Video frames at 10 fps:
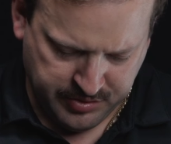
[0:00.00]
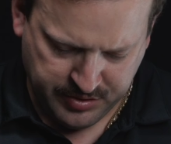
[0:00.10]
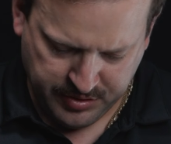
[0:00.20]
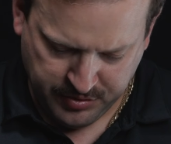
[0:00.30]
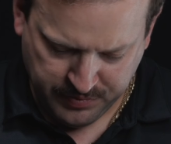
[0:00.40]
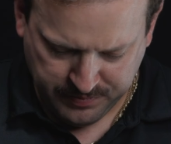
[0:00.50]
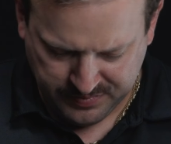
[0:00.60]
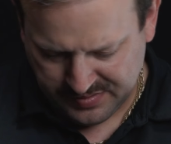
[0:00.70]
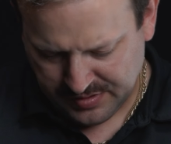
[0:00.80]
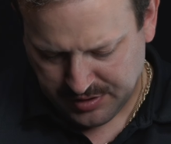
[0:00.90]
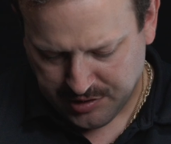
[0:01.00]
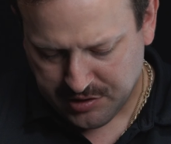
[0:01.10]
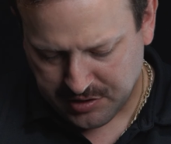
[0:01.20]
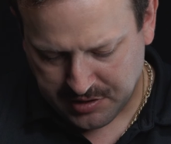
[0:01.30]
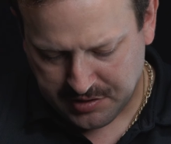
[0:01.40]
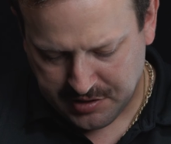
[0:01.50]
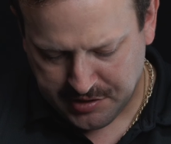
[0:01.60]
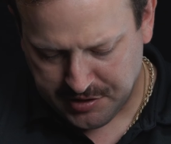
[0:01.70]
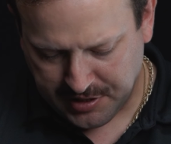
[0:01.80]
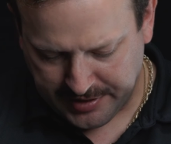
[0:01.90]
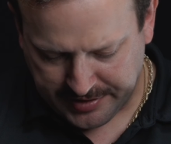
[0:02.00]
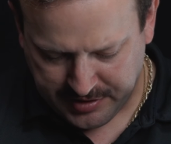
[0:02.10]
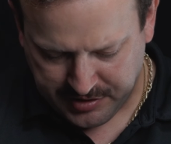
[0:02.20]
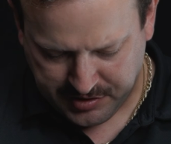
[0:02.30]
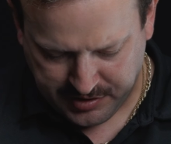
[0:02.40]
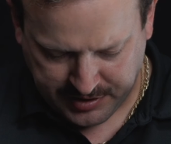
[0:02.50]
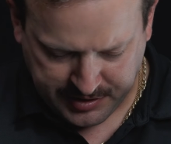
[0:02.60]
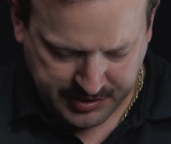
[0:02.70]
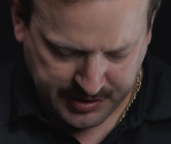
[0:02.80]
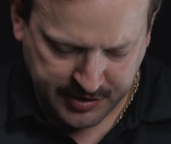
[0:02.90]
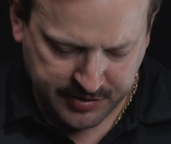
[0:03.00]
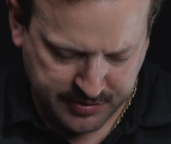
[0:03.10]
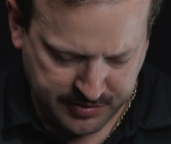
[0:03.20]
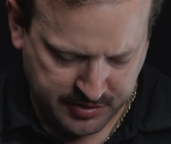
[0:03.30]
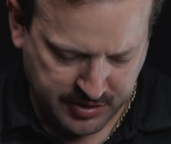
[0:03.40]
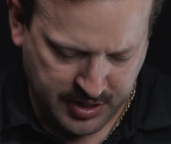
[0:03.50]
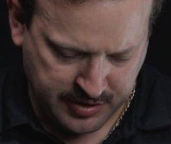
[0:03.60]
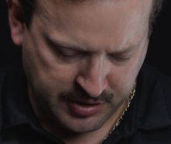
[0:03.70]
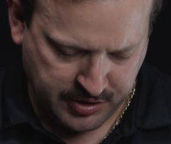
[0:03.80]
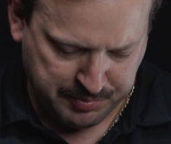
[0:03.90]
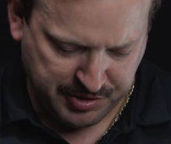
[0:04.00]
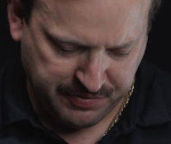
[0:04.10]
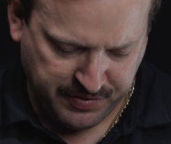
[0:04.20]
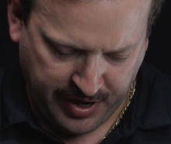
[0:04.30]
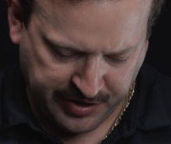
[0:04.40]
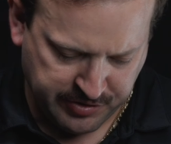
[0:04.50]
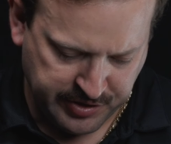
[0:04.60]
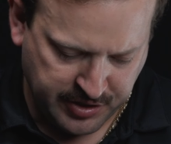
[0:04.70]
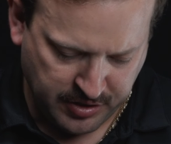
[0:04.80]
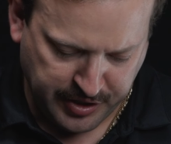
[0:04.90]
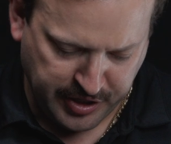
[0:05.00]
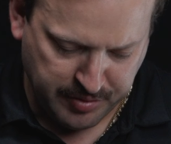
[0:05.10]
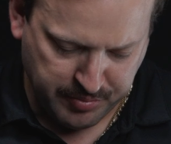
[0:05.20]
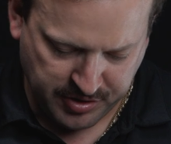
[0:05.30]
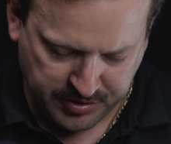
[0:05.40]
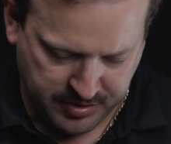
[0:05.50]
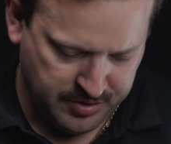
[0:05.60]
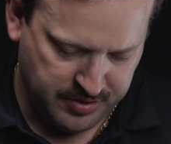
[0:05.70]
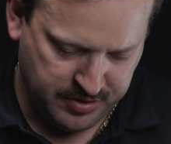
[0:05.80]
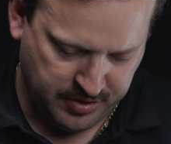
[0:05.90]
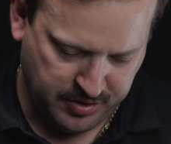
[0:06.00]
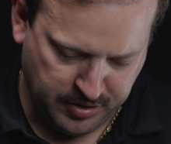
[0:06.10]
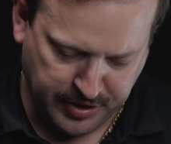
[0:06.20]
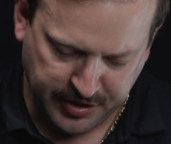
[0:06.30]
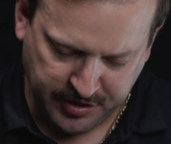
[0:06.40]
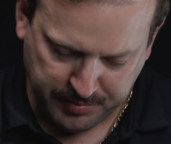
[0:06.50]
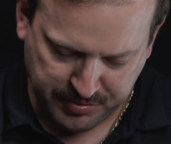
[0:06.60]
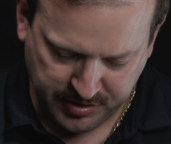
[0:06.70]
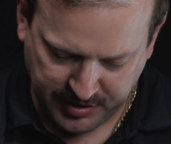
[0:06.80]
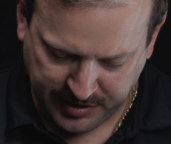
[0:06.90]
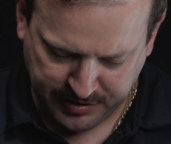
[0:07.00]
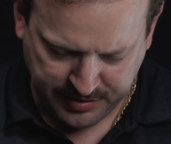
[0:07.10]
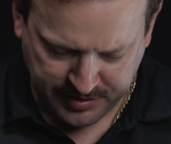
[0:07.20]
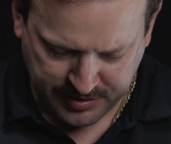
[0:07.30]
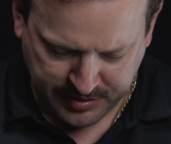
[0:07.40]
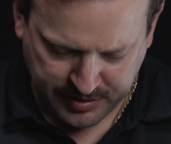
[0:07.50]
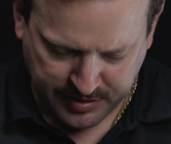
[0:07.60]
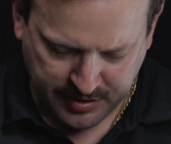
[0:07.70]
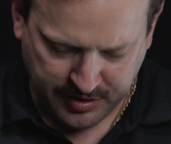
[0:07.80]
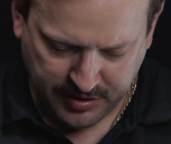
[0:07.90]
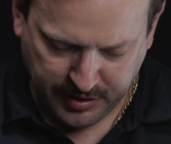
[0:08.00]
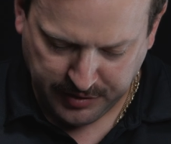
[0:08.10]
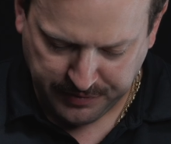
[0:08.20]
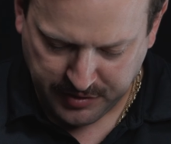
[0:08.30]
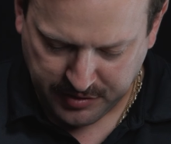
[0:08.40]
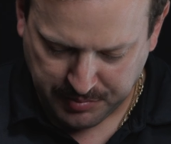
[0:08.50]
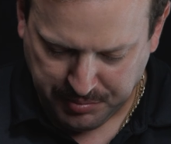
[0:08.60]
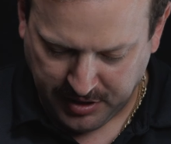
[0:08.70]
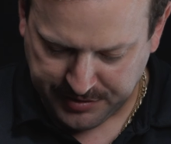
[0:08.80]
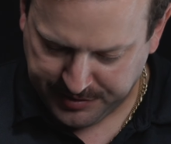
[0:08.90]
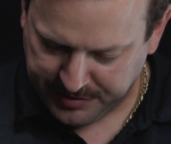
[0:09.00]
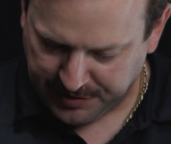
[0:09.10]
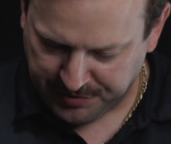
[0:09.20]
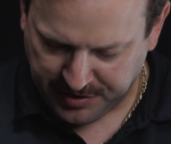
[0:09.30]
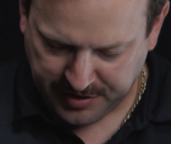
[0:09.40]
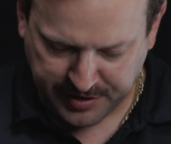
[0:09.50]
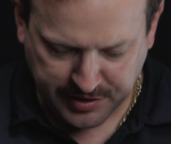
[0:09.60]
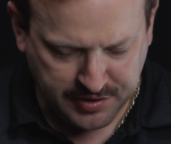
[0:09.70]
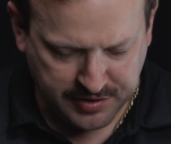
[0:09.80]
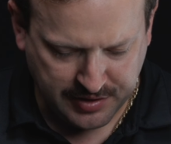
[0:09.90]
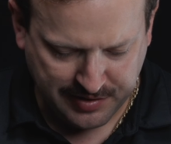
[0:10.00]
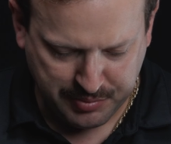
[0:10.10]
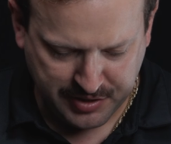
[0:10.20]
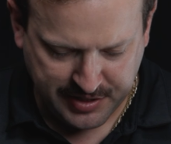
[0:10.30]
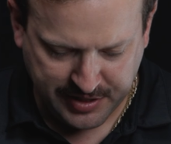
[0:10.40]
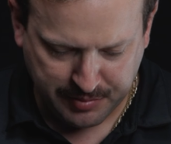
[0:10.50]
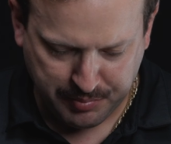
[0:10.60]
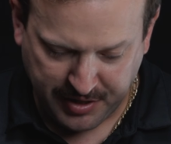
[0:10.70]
So you just continue to get this. Like I said, you're not going to be factory clean, but clean it up so that a lot of the deposits and everything have been taken